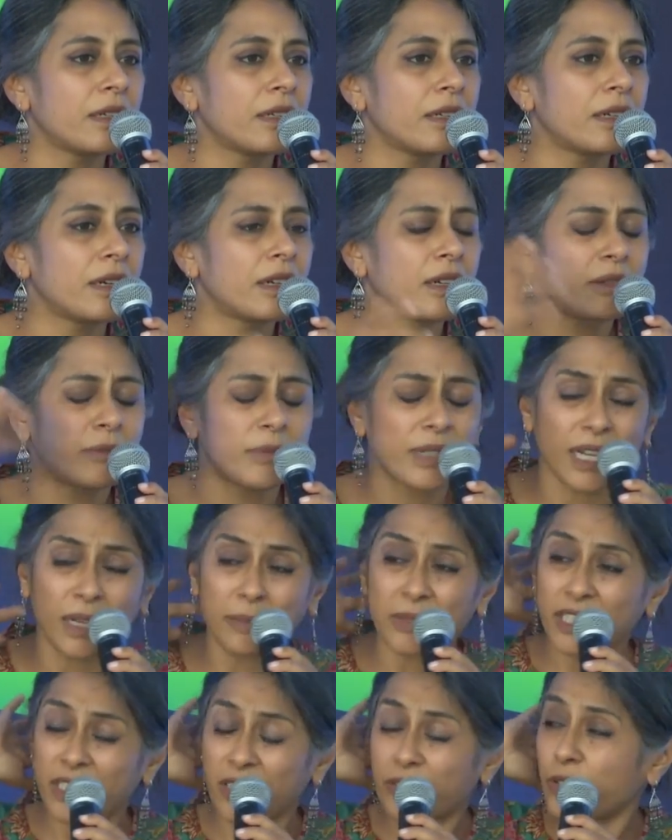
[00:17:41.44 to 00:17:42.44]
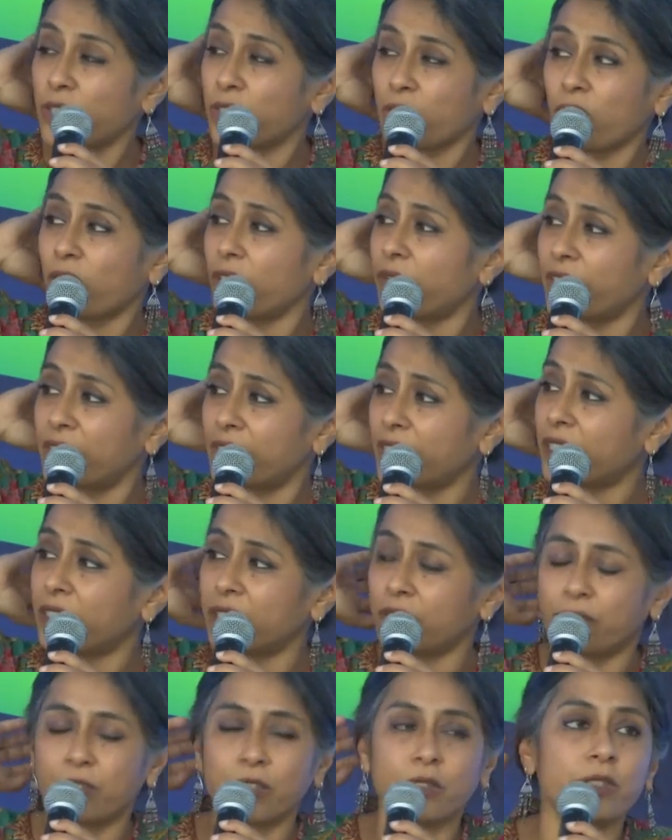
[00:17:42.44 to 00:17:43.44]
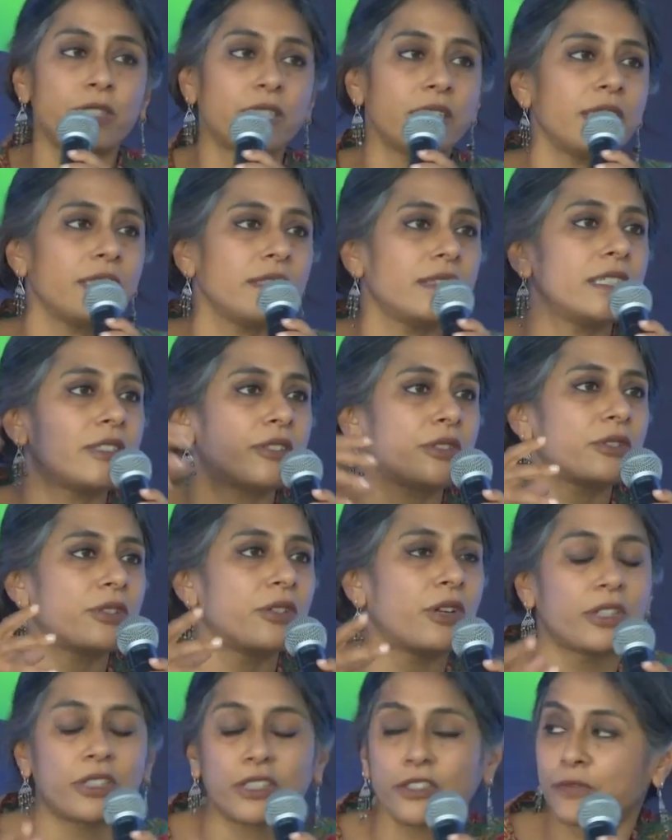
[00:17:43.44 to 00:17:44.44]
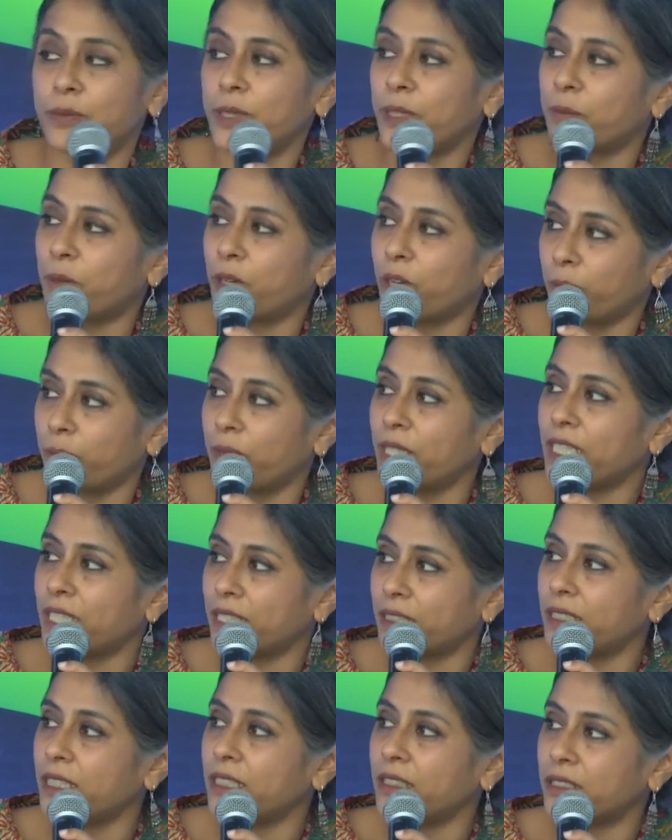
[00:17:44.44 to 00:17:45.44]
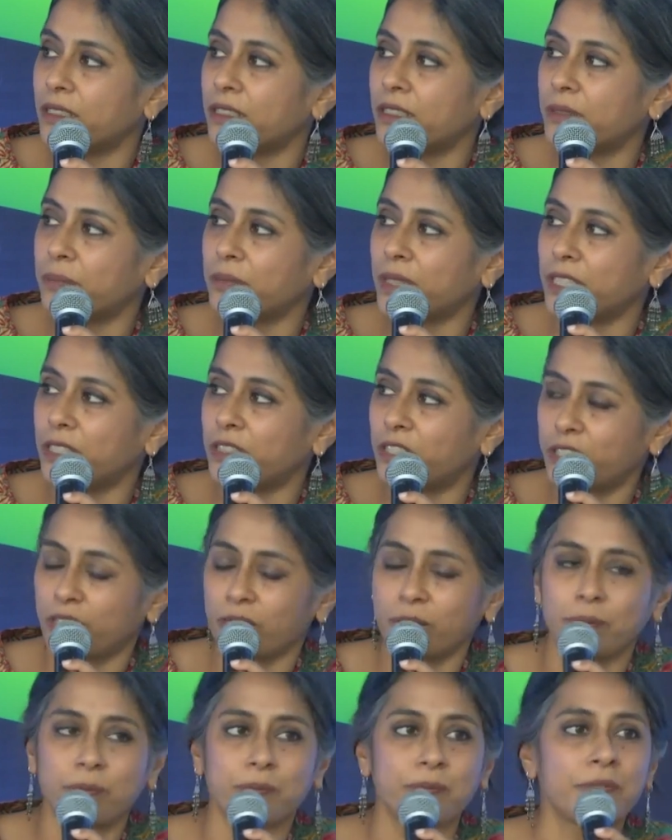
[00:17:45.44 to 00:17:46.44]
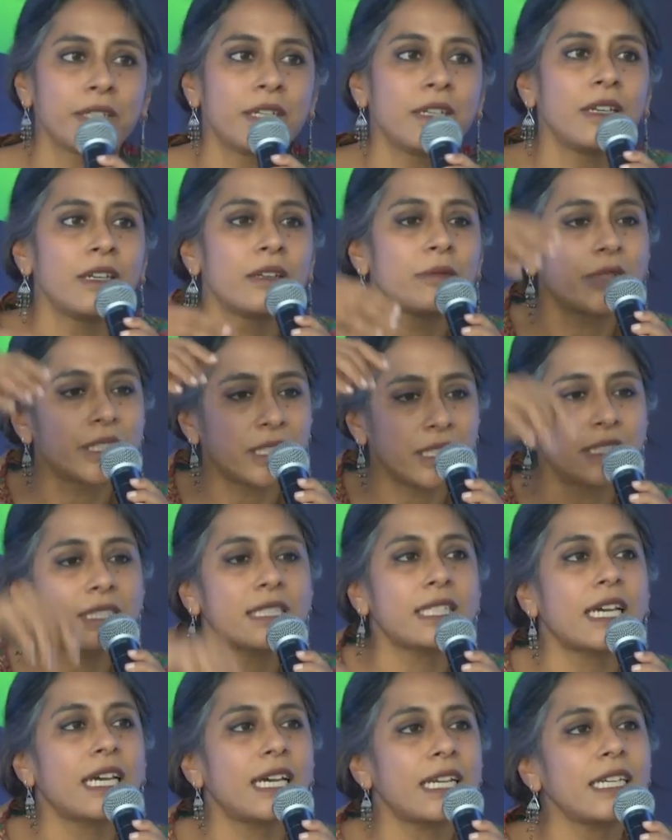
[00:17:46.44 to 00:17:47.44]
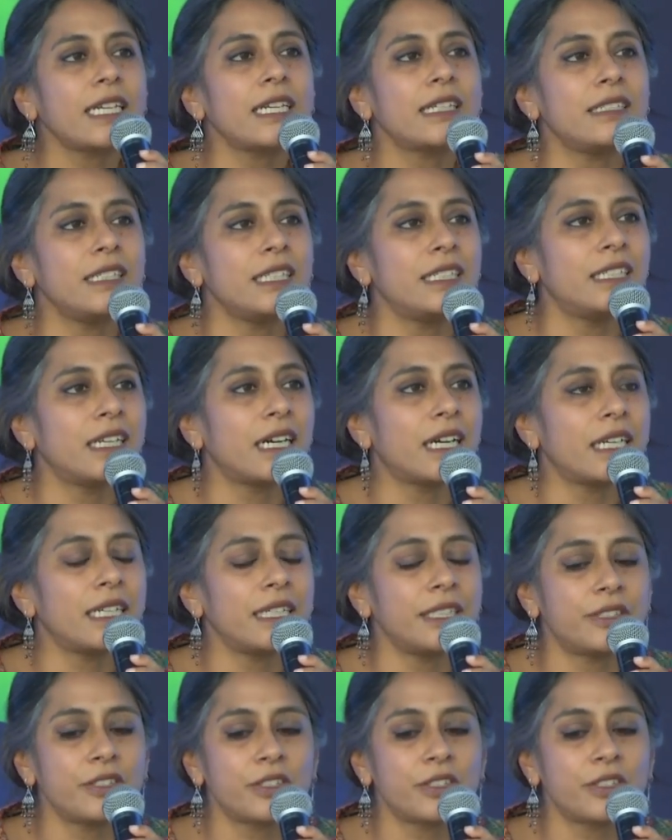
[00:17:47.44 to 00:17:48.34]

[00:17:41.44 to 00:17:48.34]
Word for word: Uh, I mean, it was all very confusing. They should not have been bombing an internment ship. But it sank and he died.